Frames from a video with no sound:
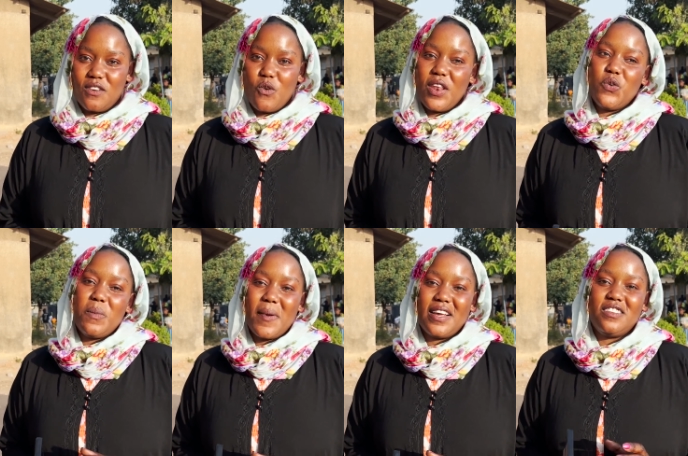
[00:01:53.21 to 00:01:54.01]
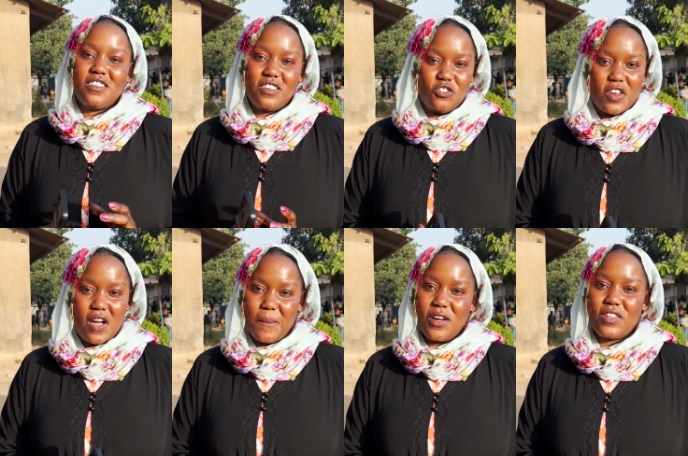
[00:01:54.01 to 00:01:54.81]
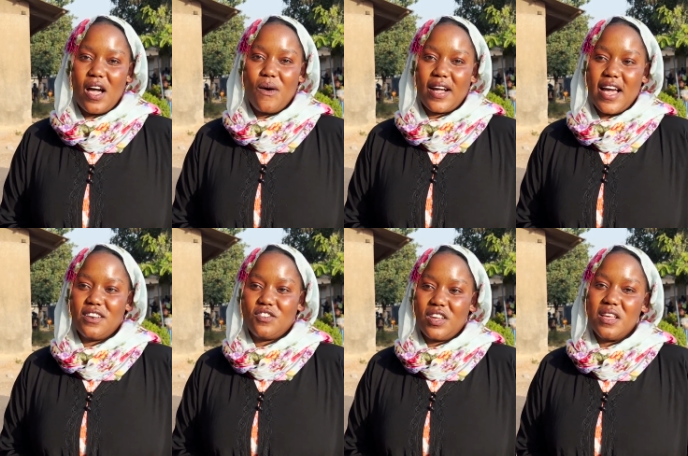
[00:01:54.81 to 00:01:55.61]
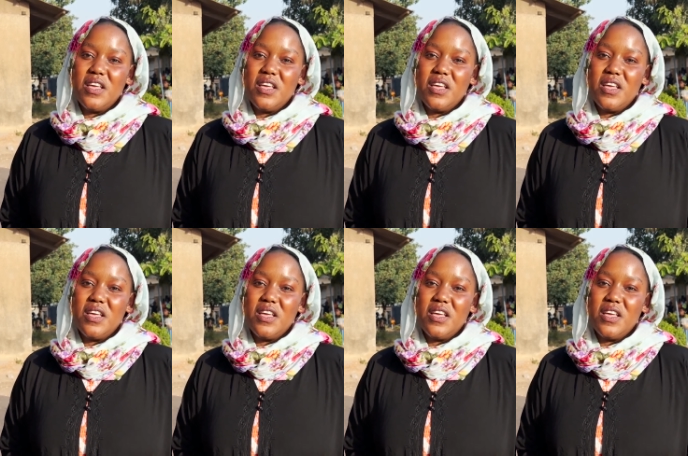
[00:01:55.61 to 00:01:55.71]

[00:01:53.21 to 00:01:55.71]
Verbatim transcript: when we make decision about our country